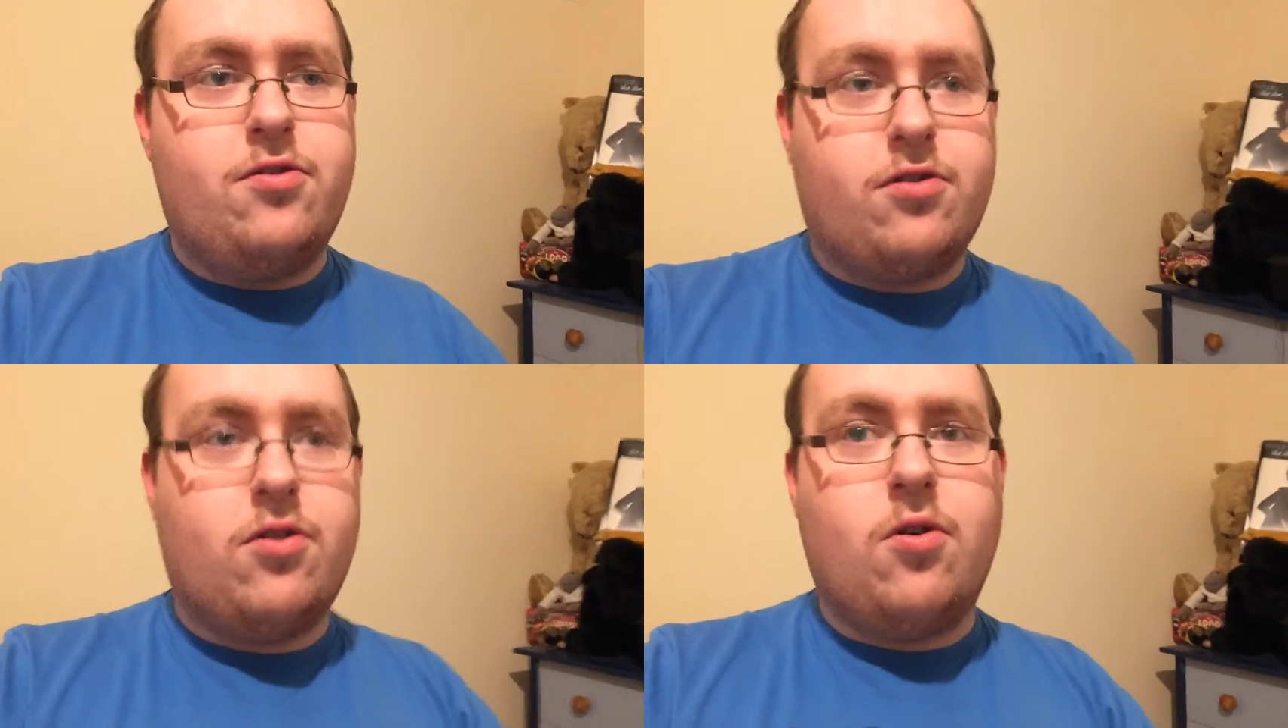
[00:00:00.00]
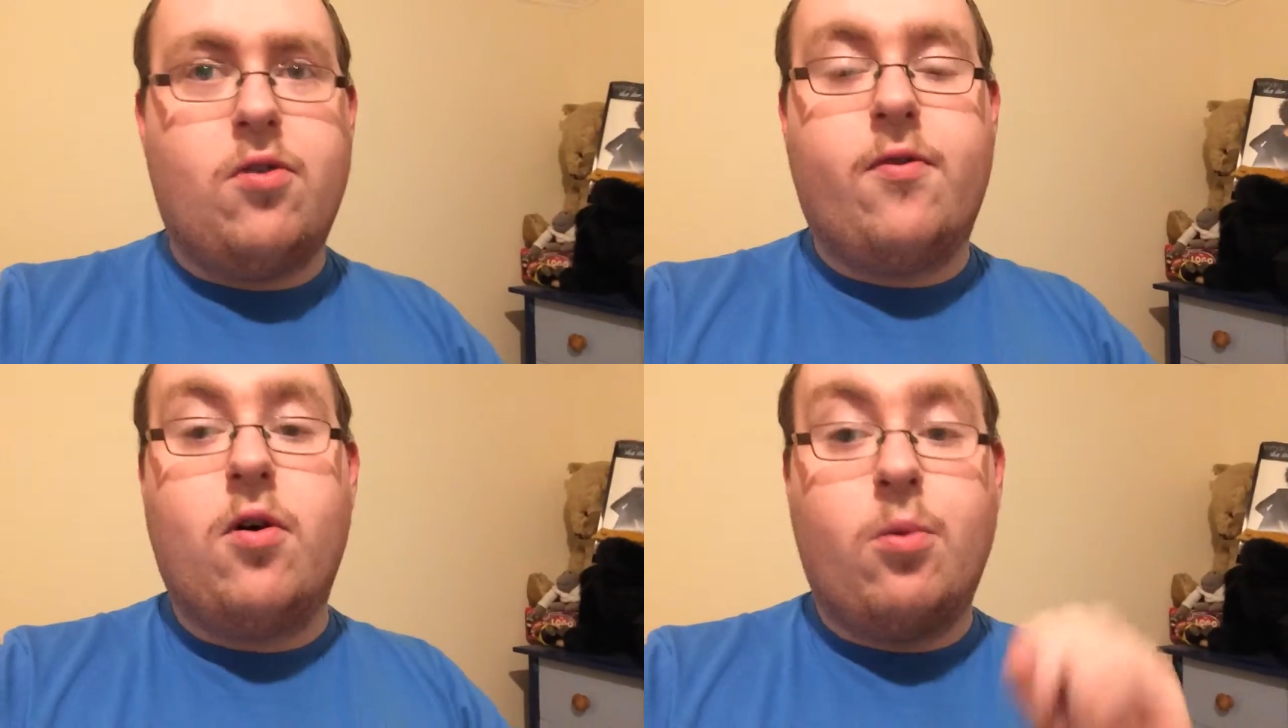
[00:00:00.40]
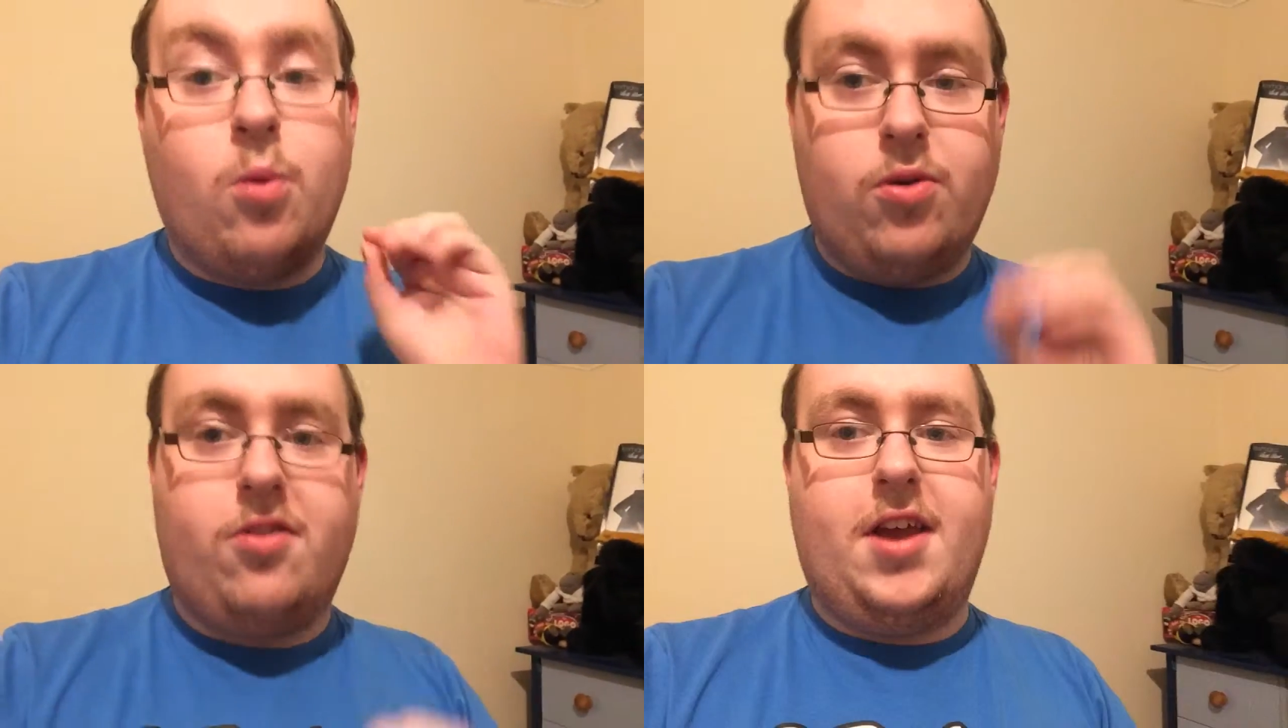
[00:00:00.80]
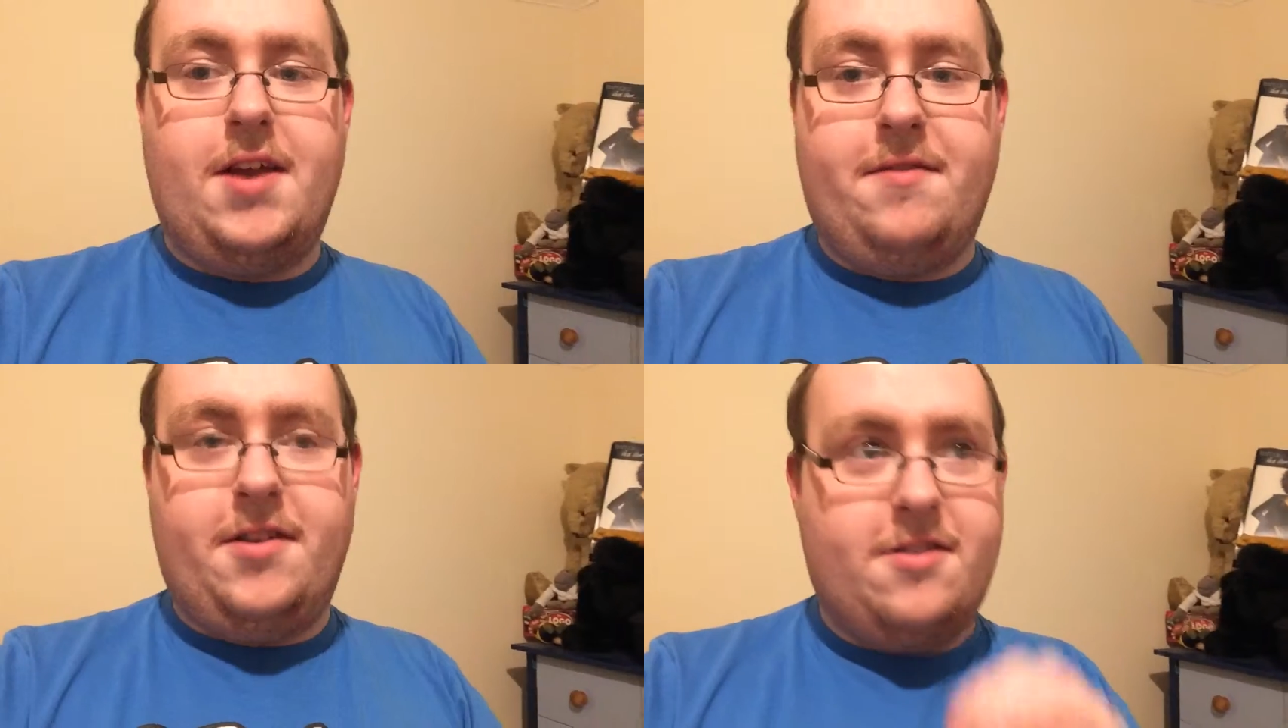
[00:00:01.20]
school for awards
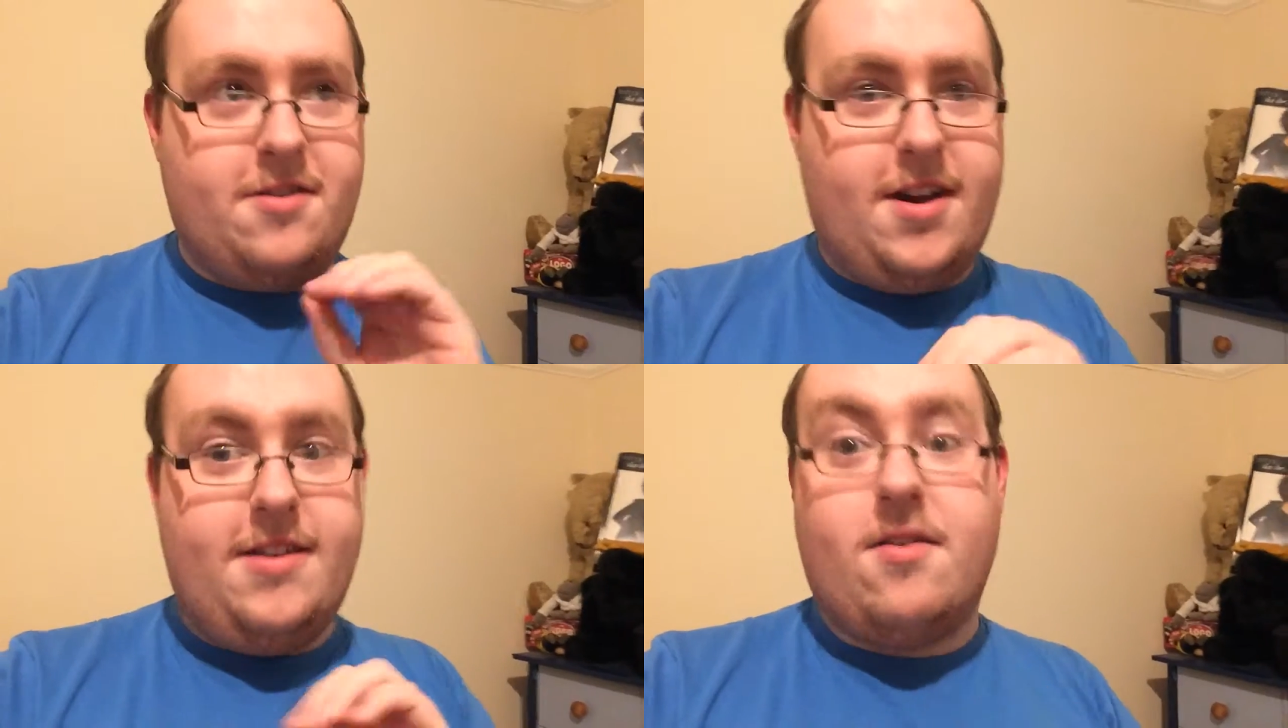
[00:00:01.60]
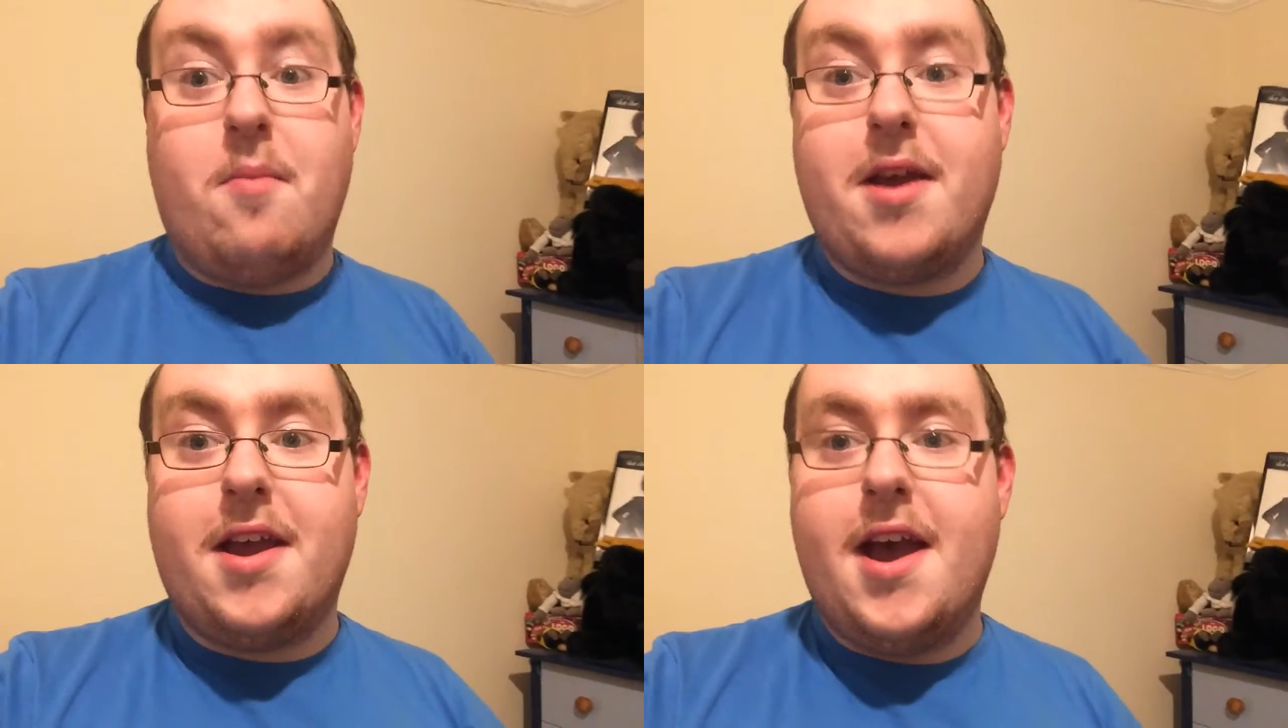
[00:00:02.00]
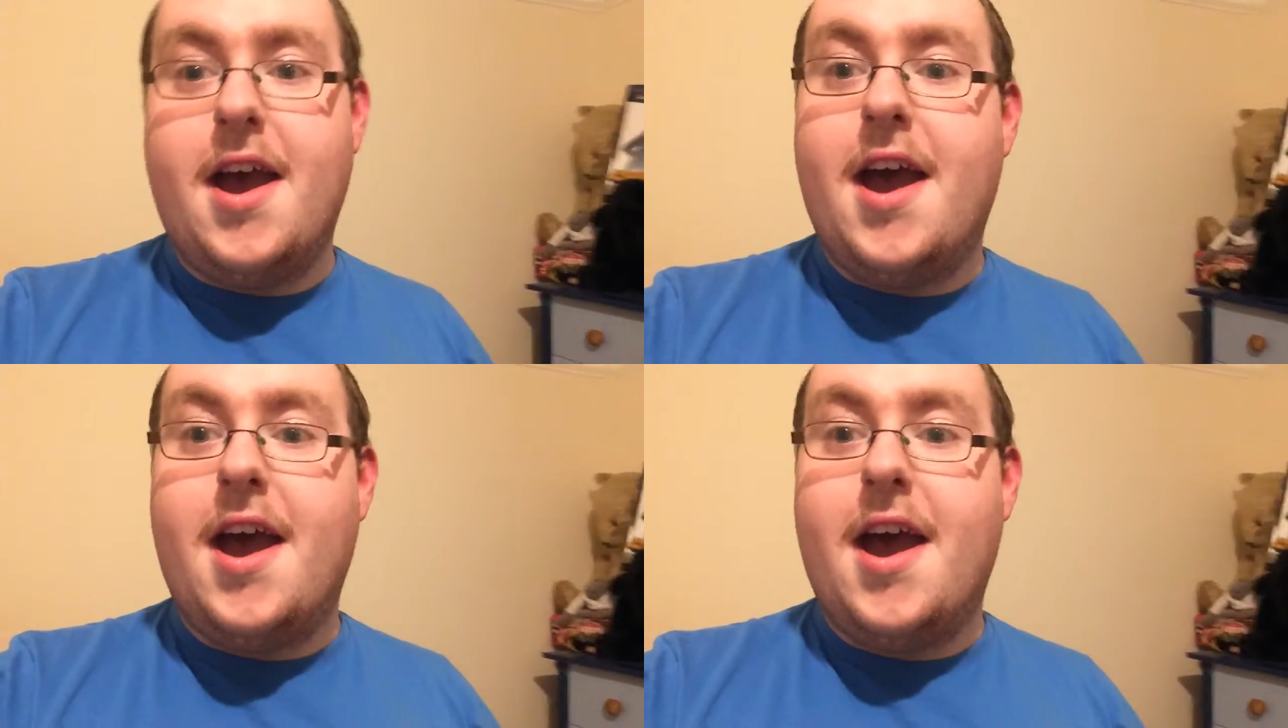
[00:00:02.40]
evening tonight it'll be